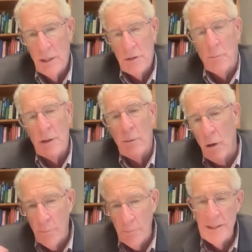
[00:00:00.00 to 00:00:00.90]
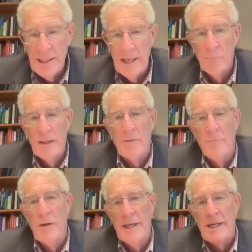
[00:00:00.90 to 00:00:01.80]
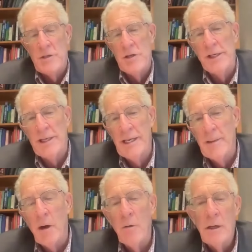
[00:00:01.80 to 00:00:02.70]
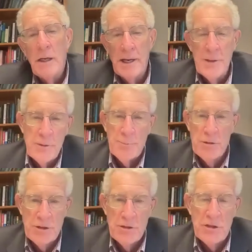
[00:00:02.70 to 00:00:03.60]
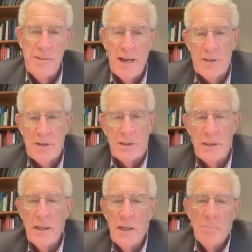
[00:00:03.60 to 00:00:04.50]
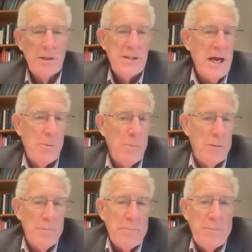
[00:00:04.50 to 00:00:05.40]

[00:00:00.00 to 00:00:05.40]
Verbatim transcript: So we were hoping to get rid of radiation and chemo and use precision medicine, but it's not work.